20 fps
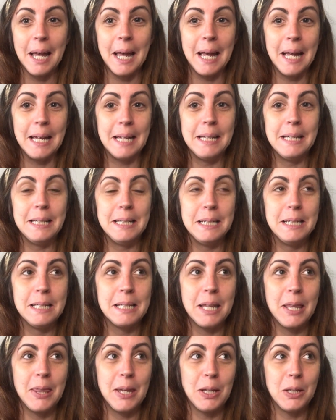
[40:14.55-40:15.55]
and
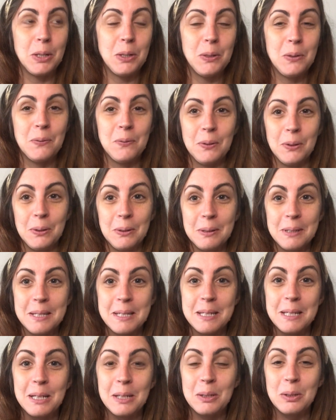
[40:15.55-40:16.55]
thank you for
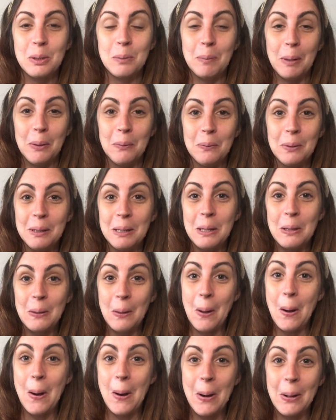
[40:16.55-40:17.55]
listening to my really
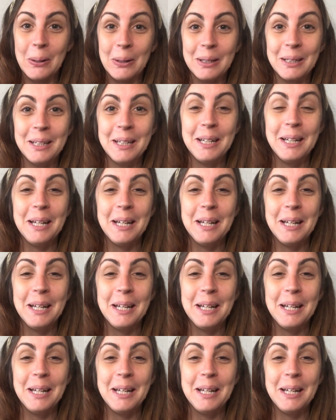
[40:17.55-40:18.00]
long